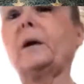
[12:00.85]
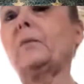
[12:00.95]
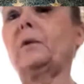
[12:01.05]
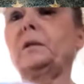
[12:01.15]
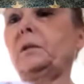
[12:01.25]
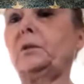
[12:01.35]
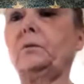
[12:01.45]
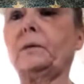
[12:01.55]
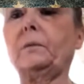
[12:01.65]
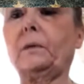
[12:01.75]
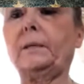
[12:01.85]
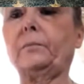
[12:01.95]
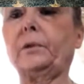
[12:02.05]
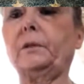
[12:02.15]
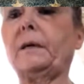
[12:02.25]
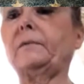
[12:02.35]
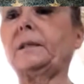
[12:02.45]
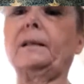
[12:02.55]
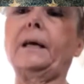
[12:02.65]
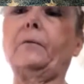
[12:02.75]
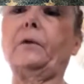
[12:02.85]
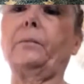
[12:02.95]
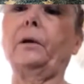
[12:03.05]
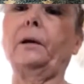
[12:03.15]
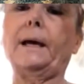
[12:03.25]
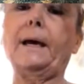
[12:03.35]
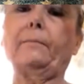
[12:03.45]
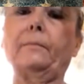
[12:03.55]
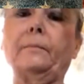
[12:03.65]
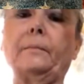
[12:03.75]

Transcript: you might want to just do red, white, and blue. I've done that with burlap.